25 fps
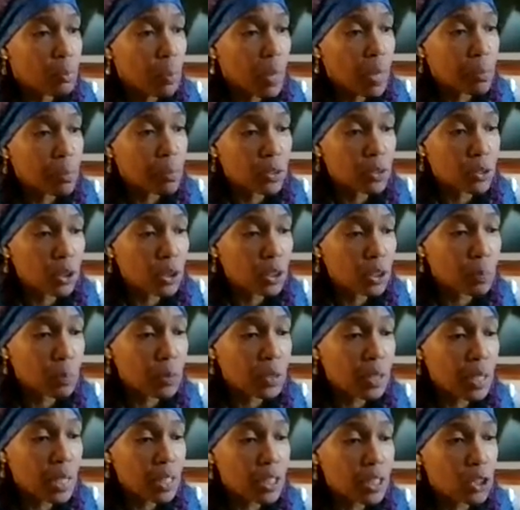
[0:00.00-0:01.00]
public
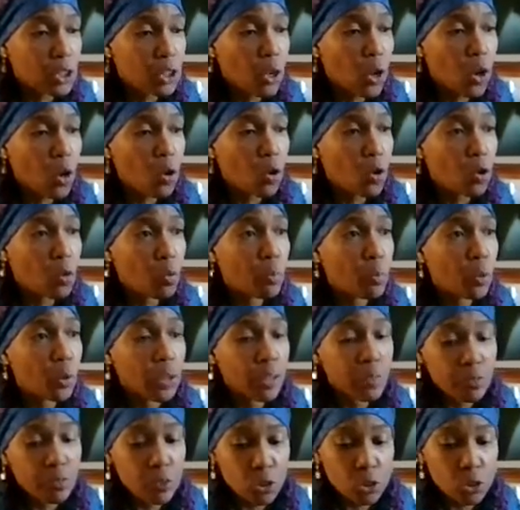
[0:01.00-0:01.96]
transportation home, or if